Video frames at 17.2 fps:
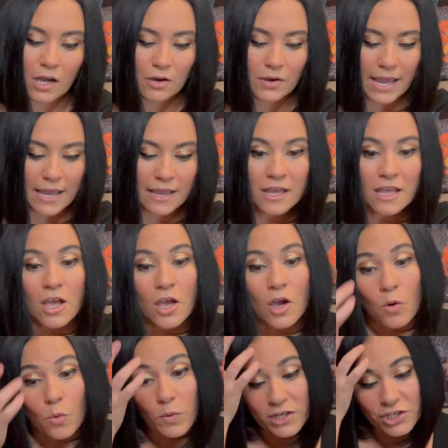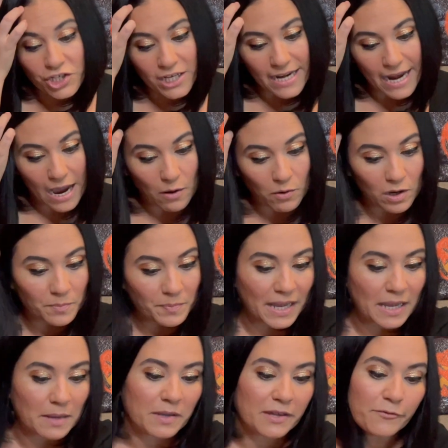Okay. Witching Hour
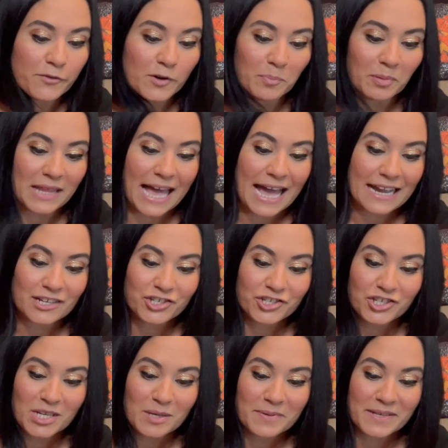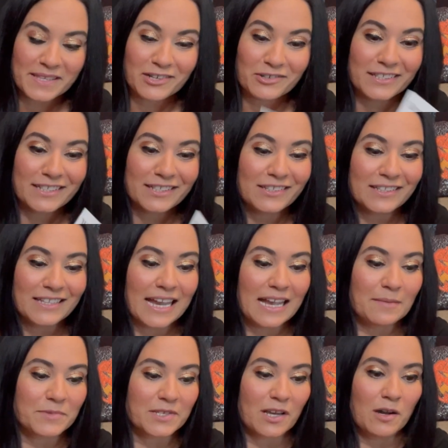Baby for Black Sheep and Their Little
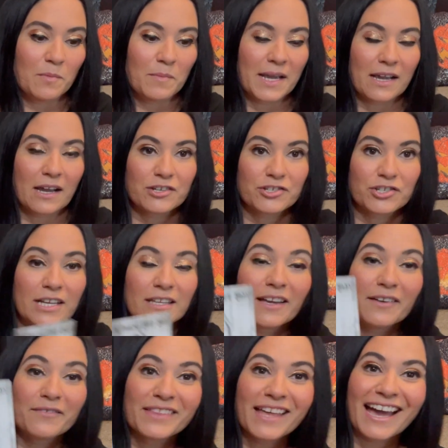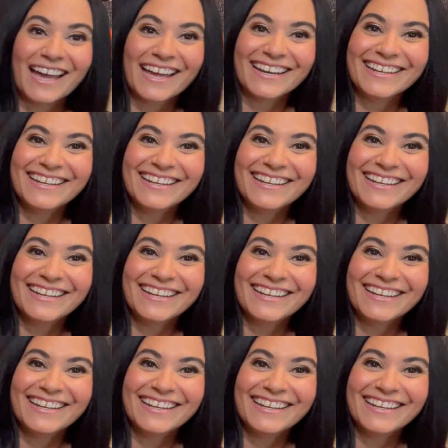Lambs. Oh my gosh, I love that.